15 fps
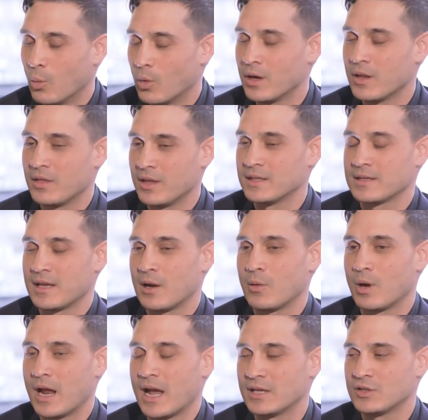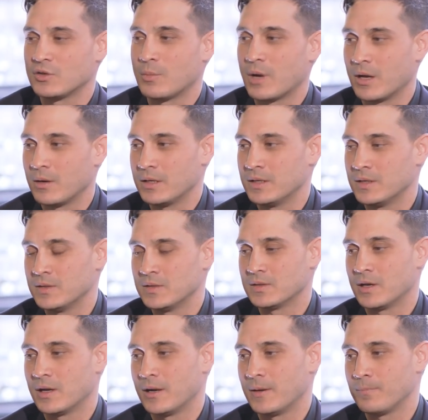One of the things that I want to ask you about is
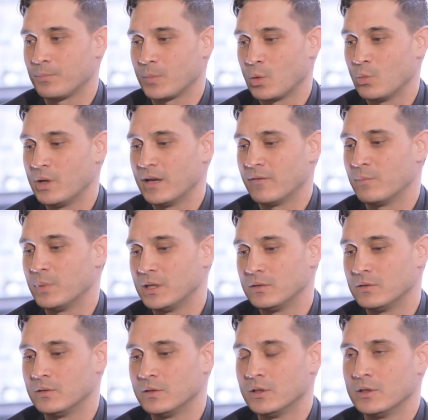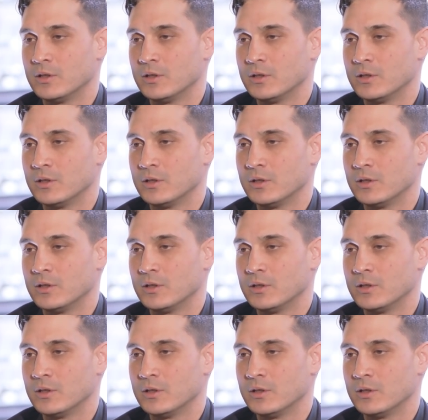um, we have been